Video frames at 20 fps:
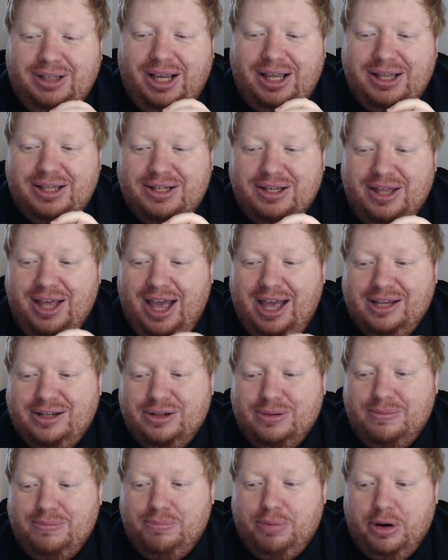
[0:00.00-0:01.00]
So there's
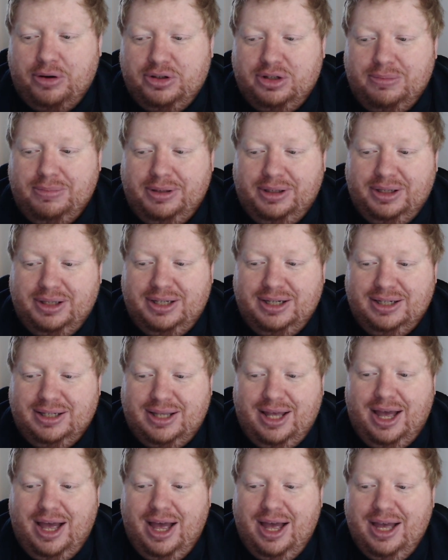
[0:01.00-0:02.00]
some possibilities
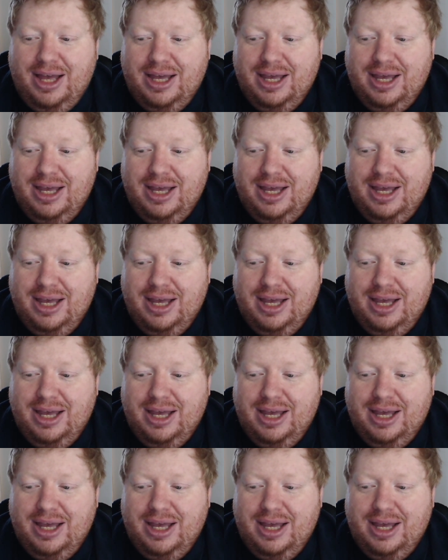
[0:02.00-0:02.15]
there.